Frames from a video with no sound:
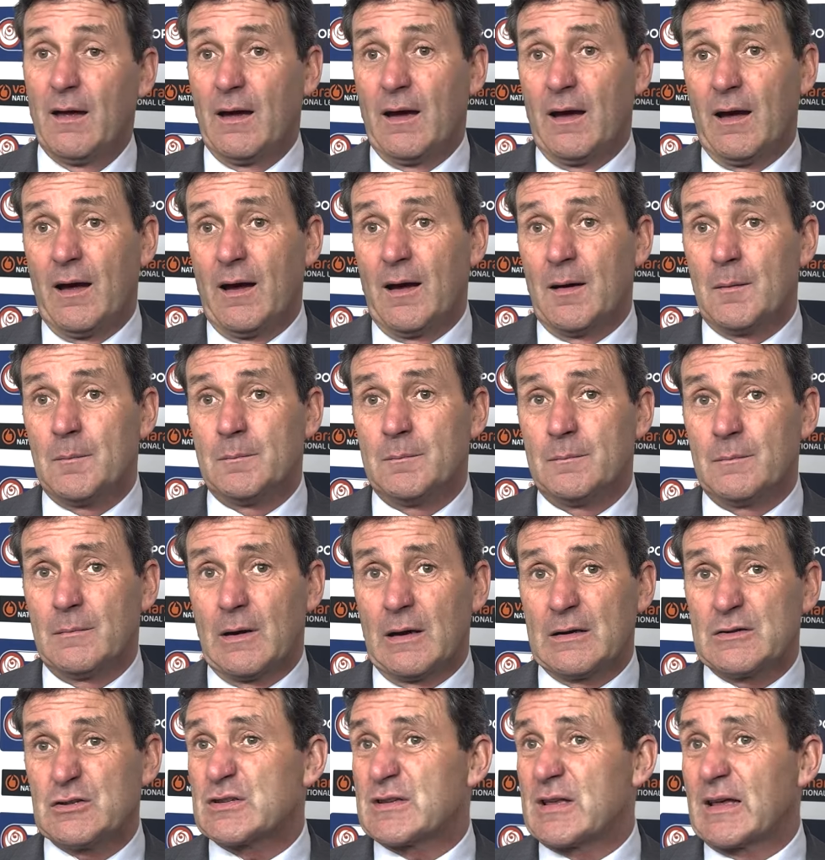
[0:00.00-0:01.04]

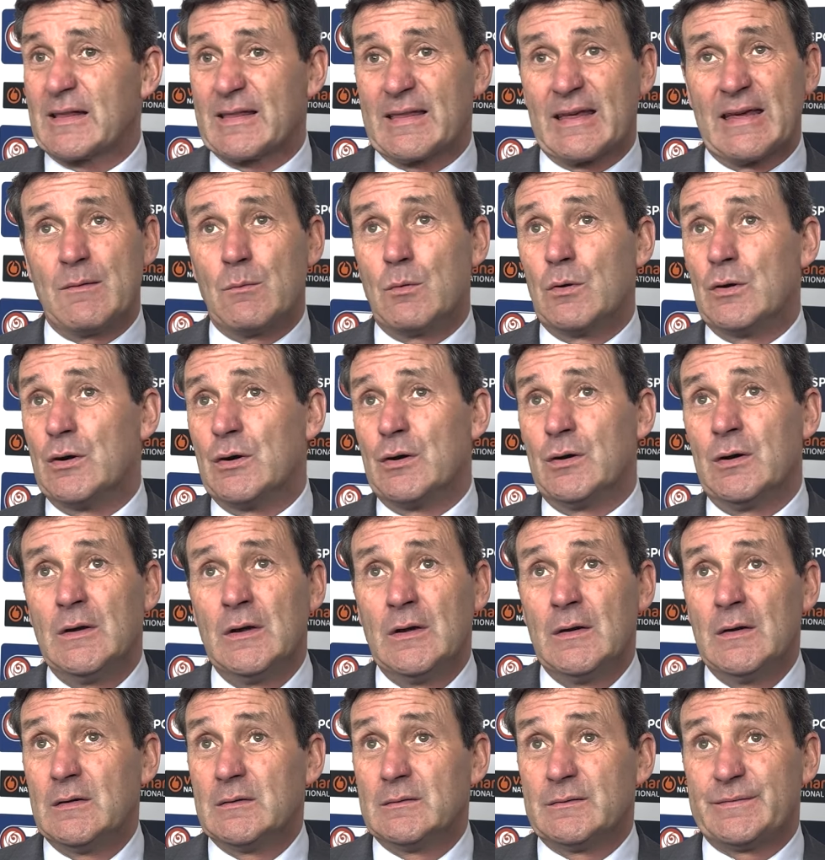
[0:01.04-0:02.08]
I just think they were
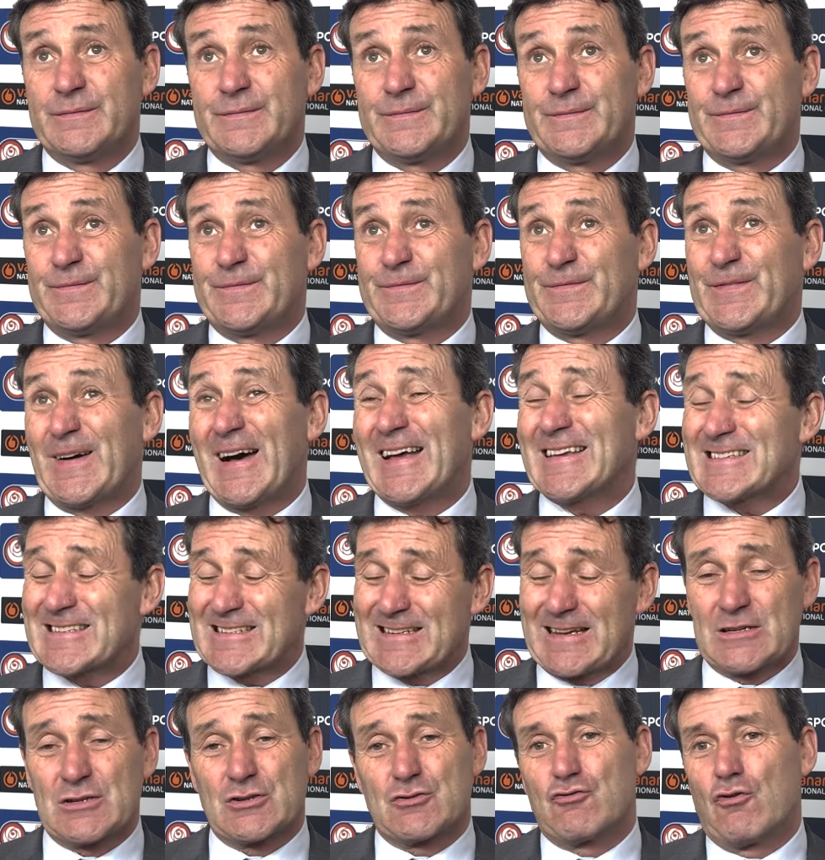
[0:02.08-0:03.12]

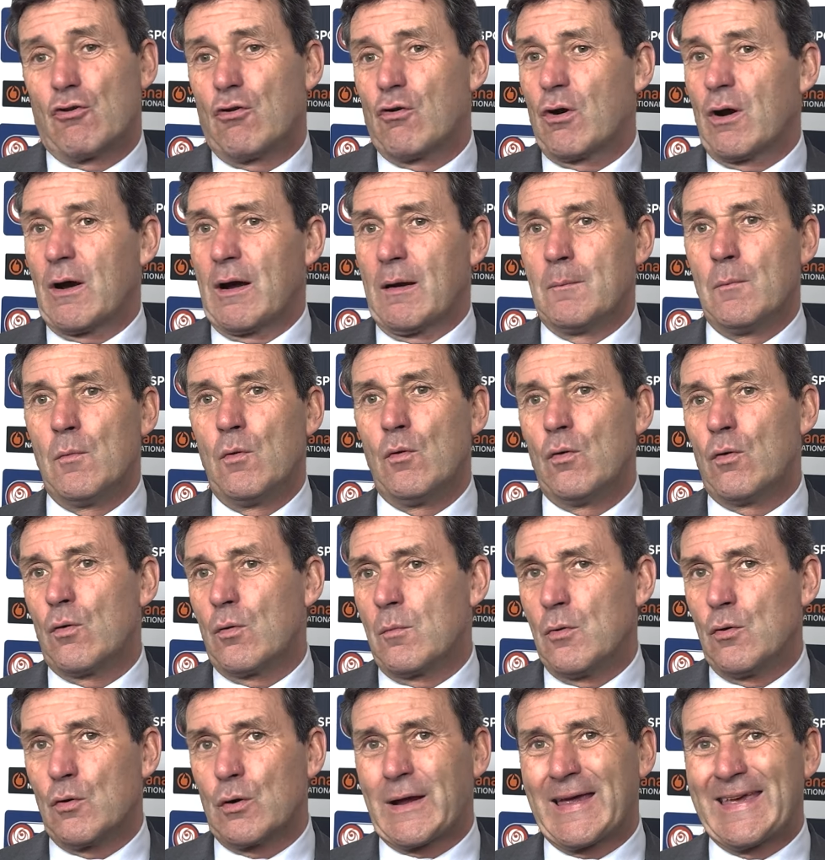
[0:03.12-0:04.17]
faster, stronger,
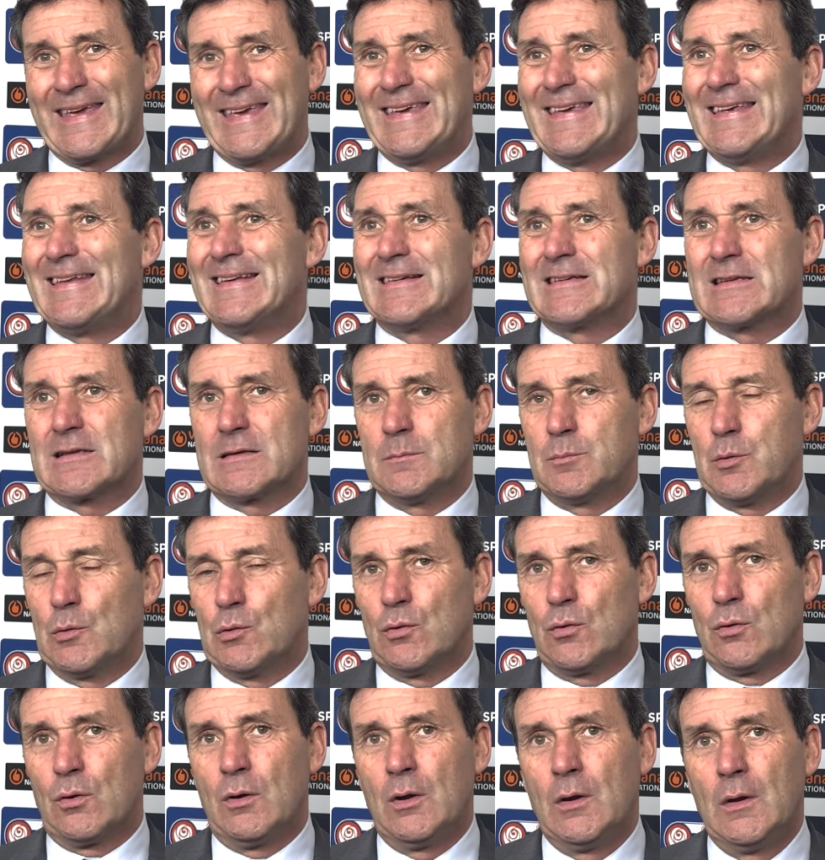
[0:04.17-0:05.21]
more keen to the
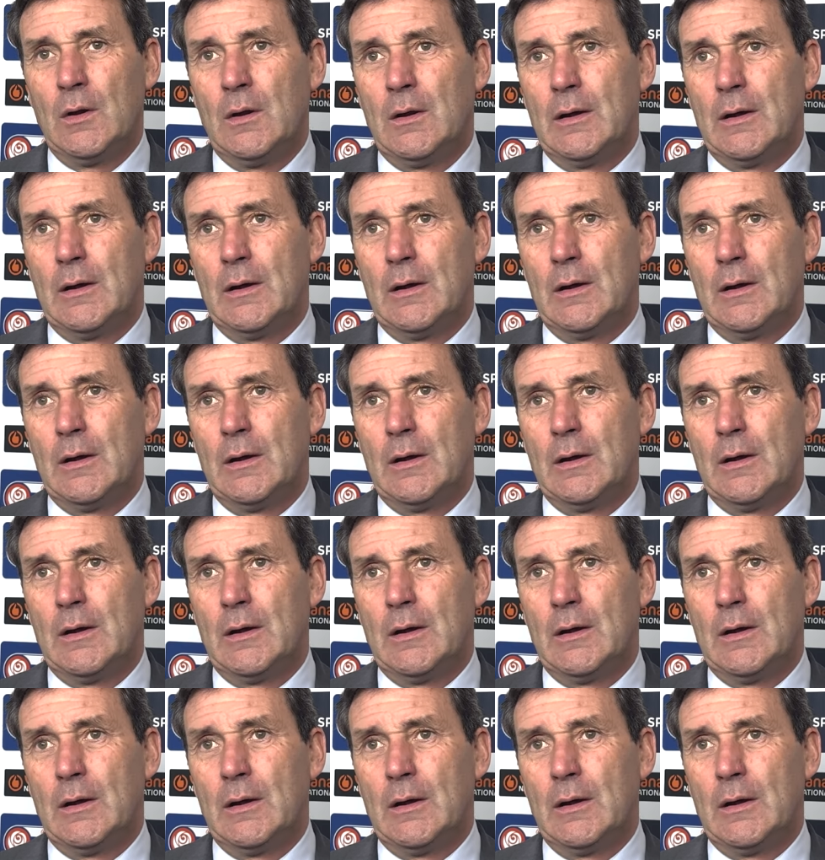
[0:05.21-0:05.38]
ball.